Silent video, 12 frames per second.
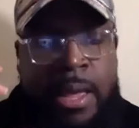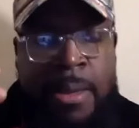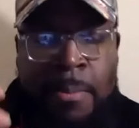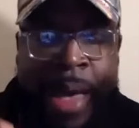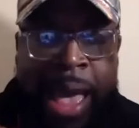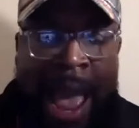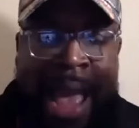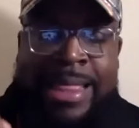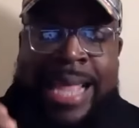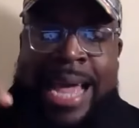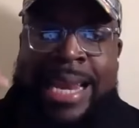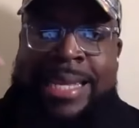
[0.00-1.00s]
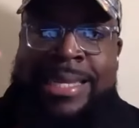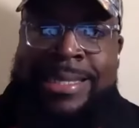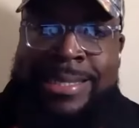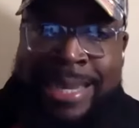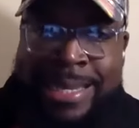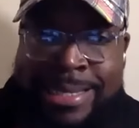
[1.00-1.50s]
impact that
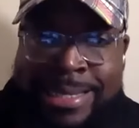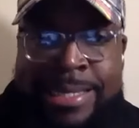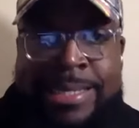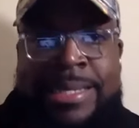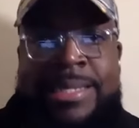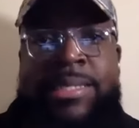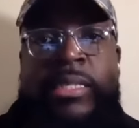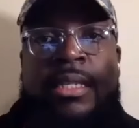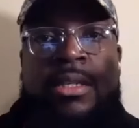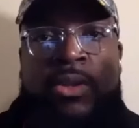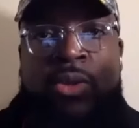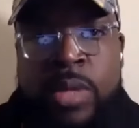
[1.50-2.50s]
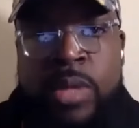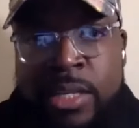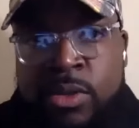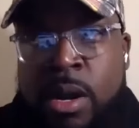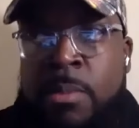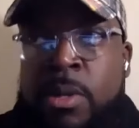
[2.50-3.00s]
exists consistently through
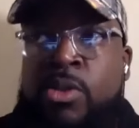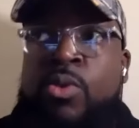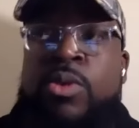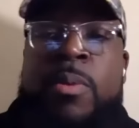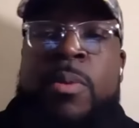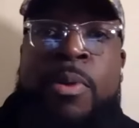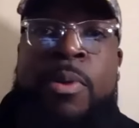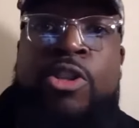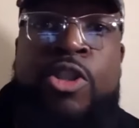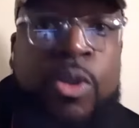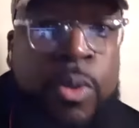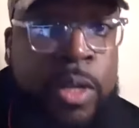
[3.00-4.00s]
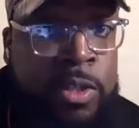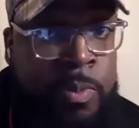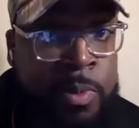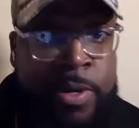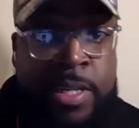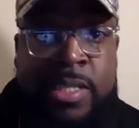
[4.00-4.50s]
that trauma through their personal
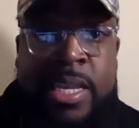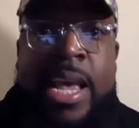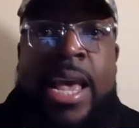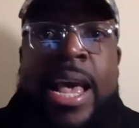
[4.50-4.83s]
experience